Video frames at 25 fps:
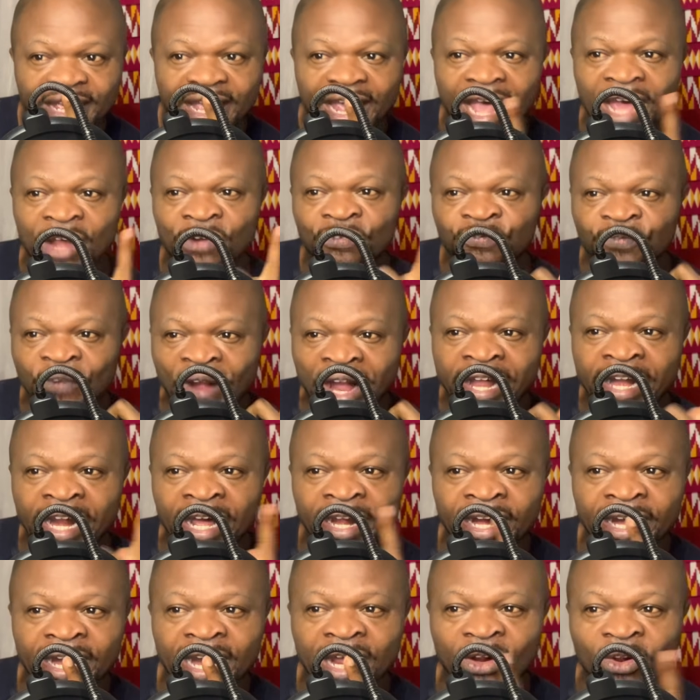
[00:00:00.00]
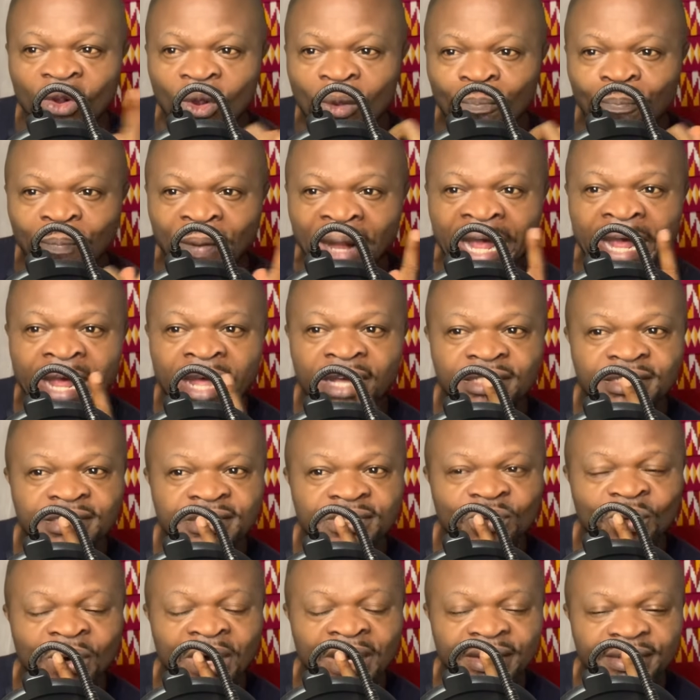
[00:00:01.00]
And find another compliant
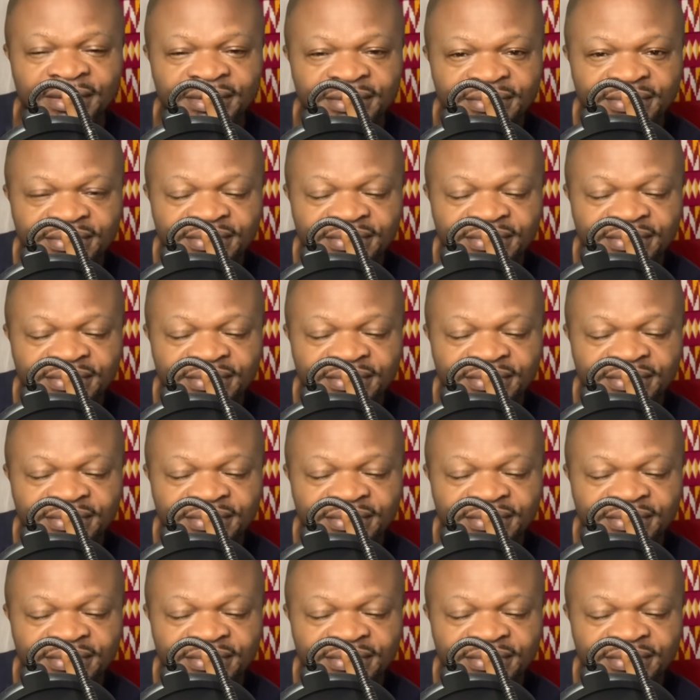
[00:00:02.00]
one.